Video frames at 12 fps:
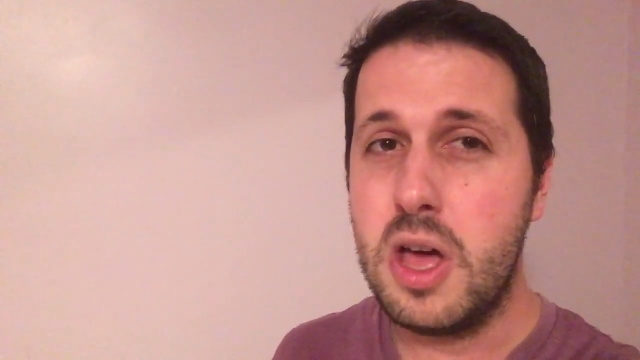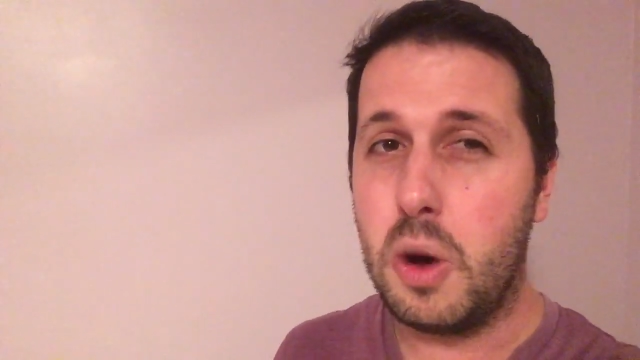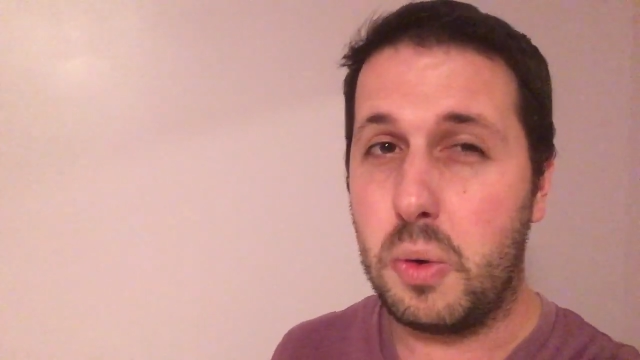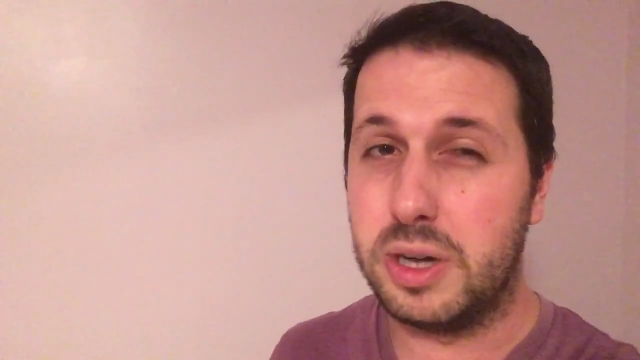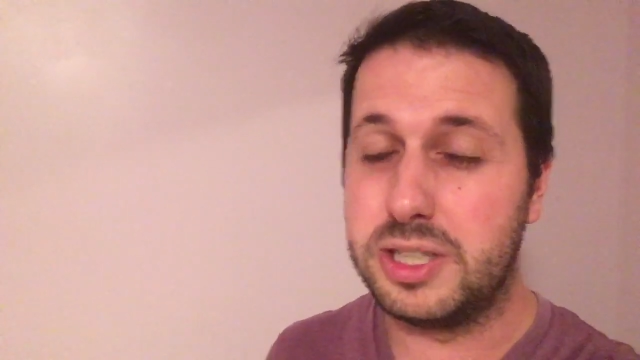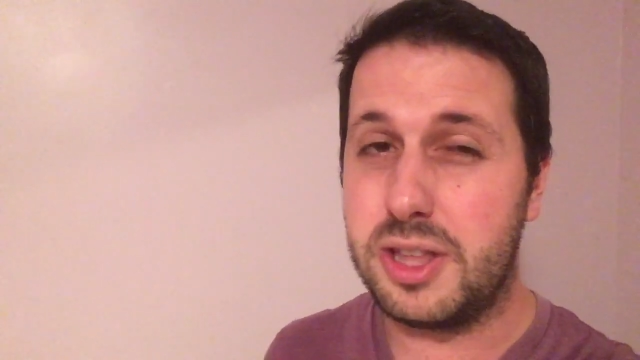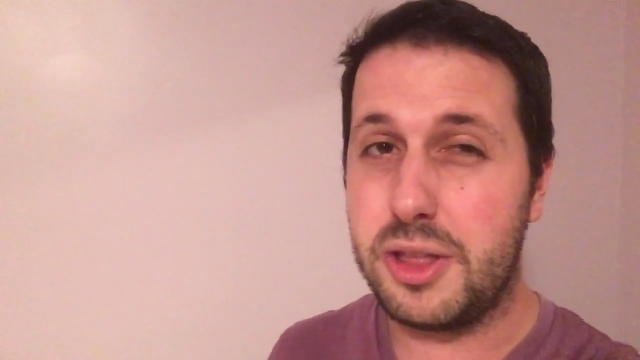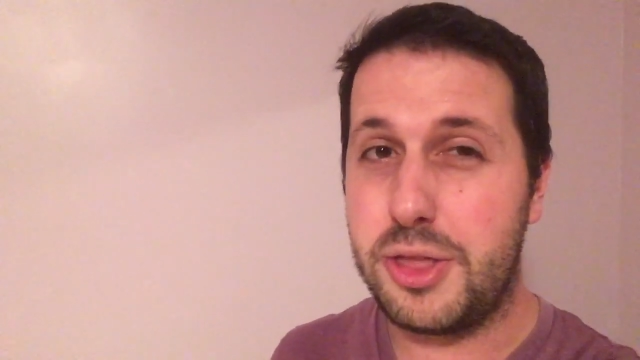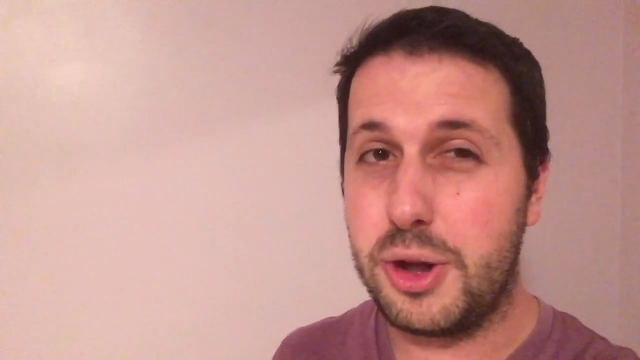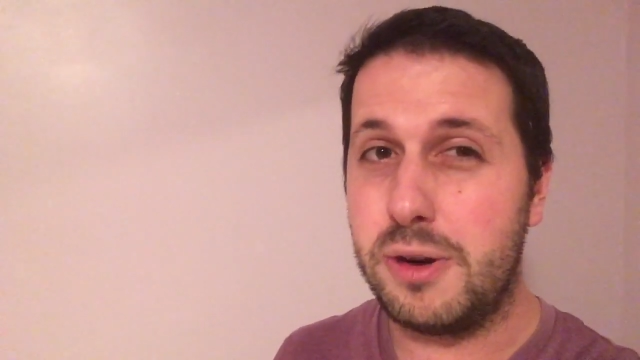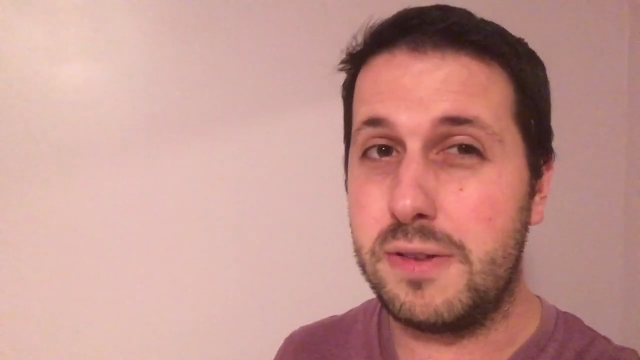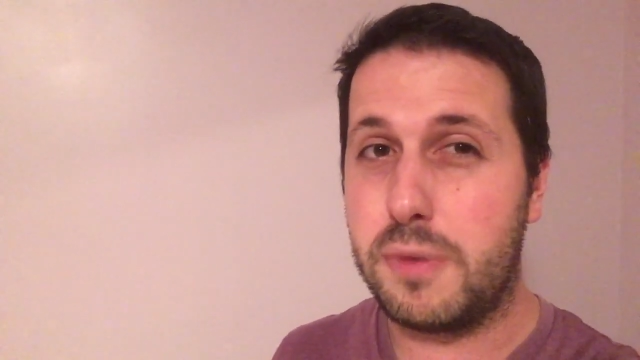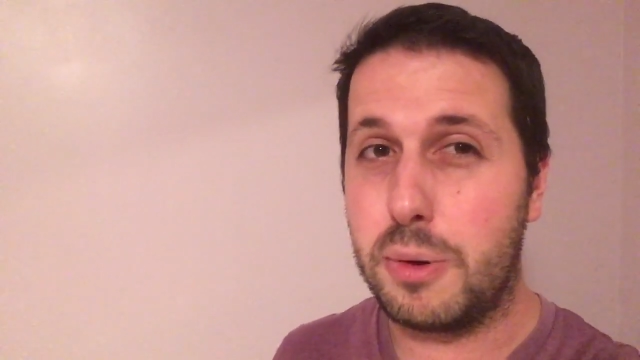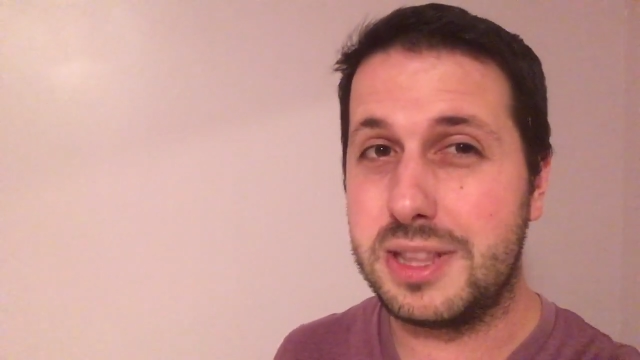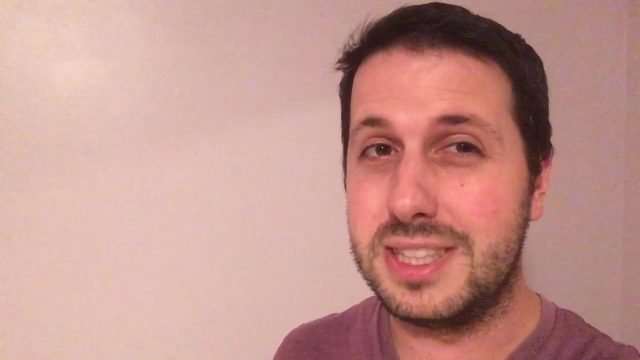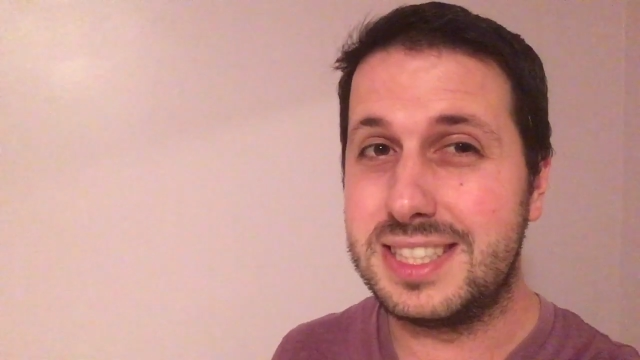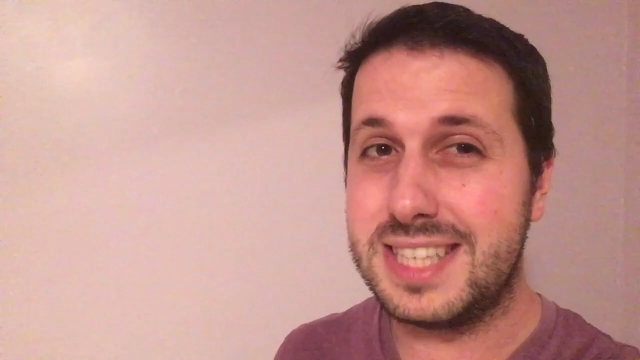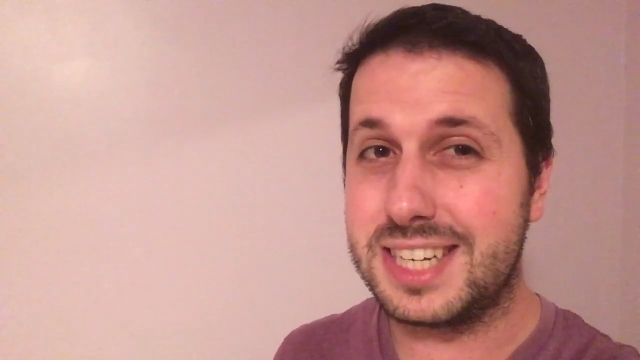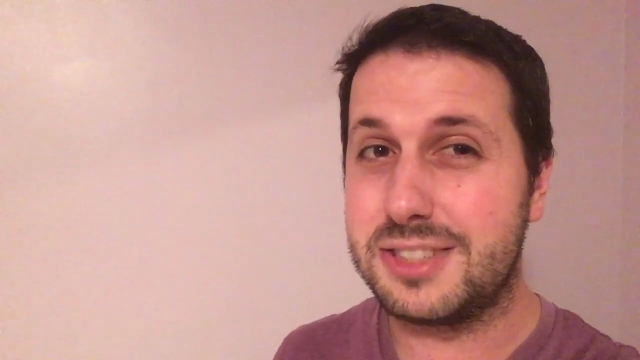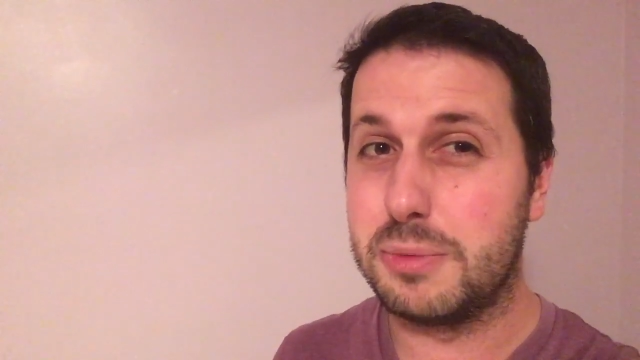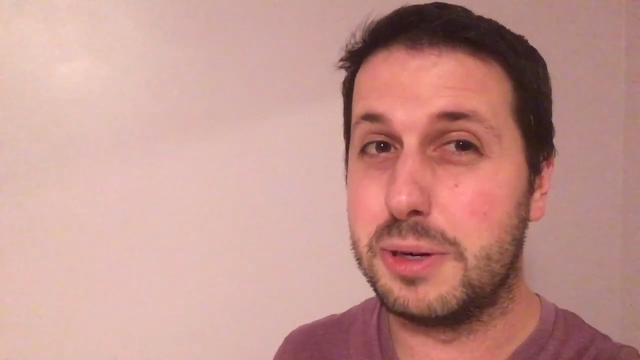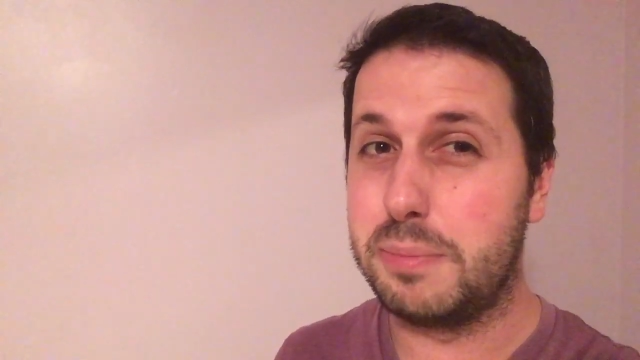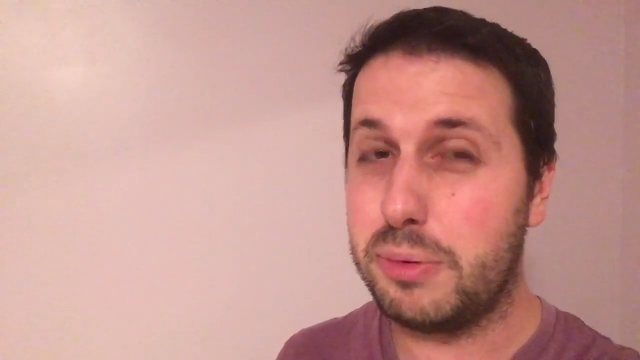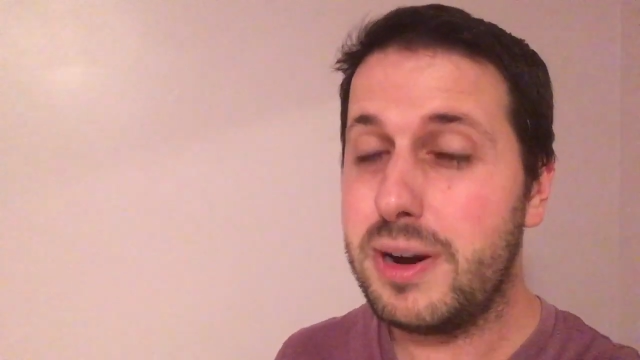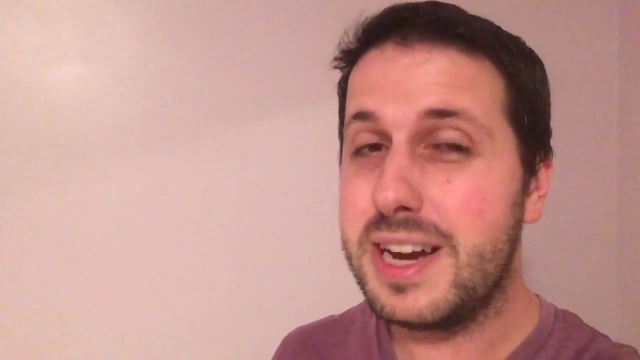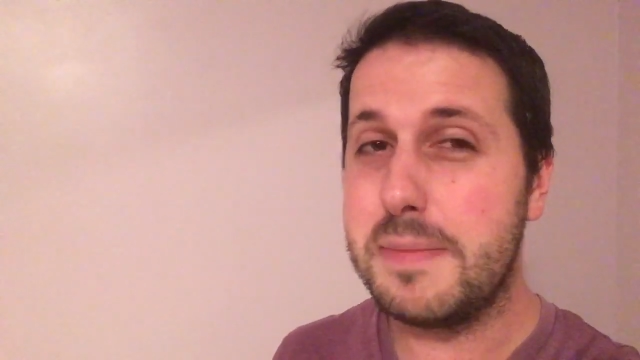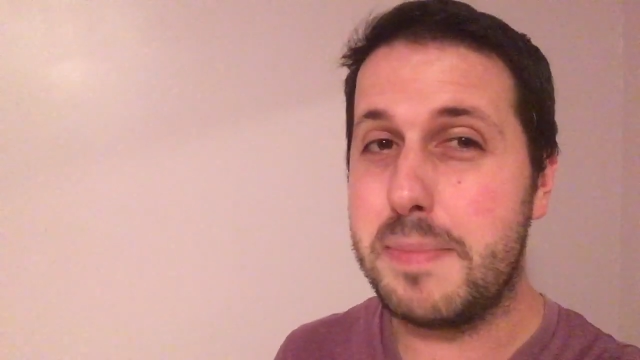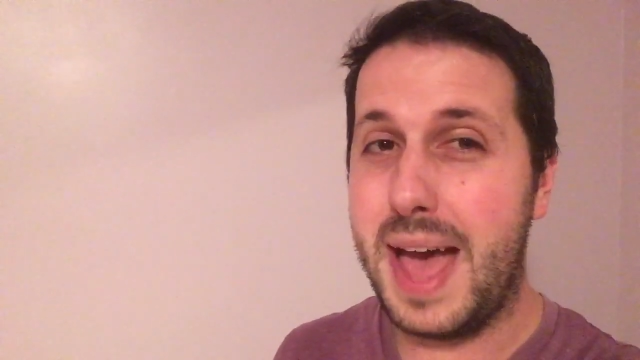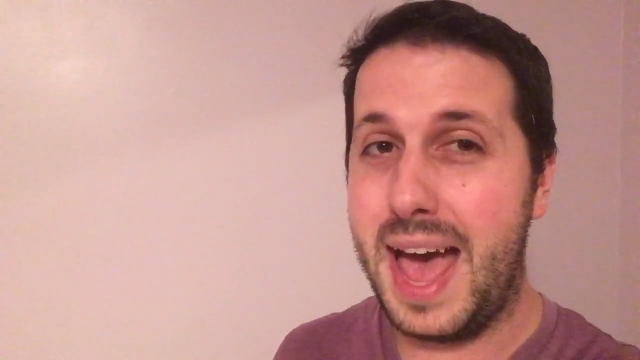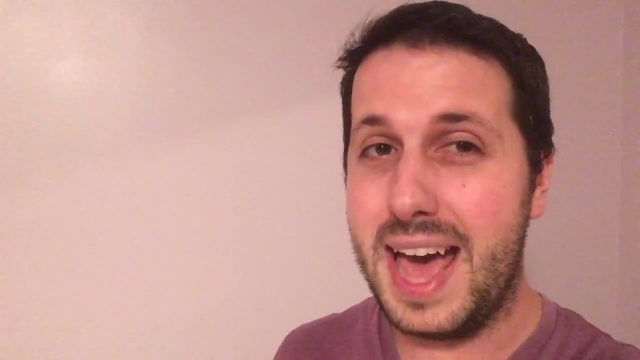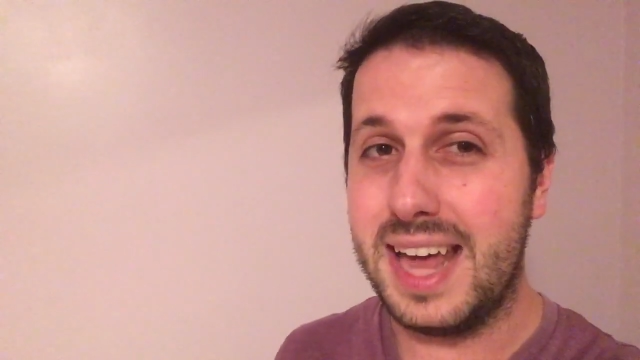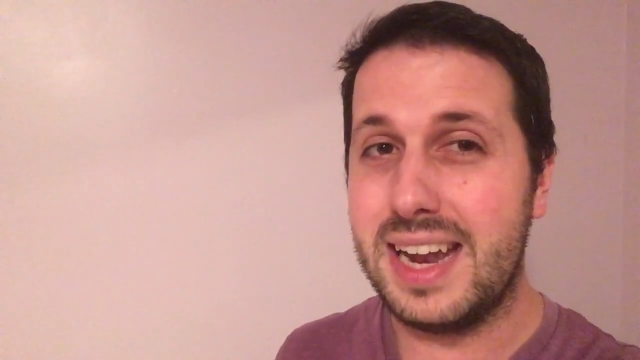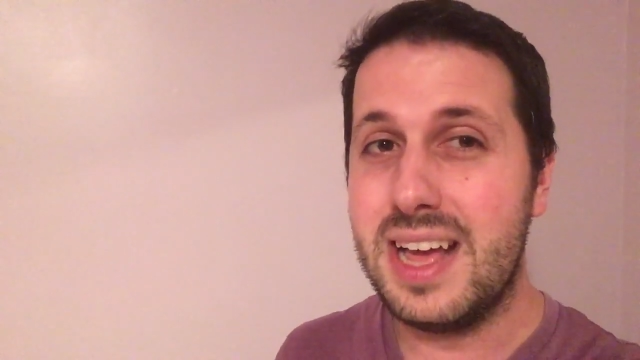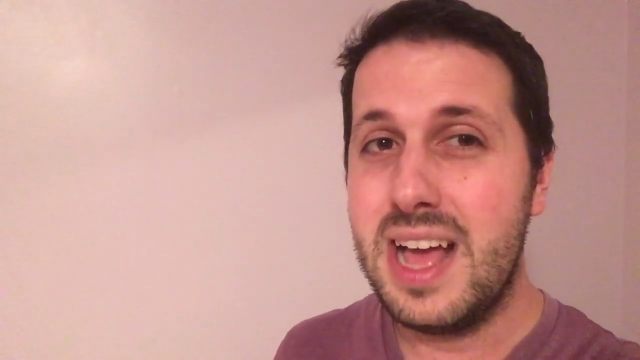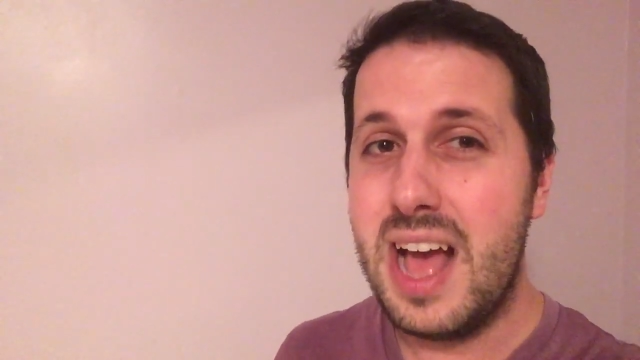whereas the third, fourth, and sixth were pretty bad.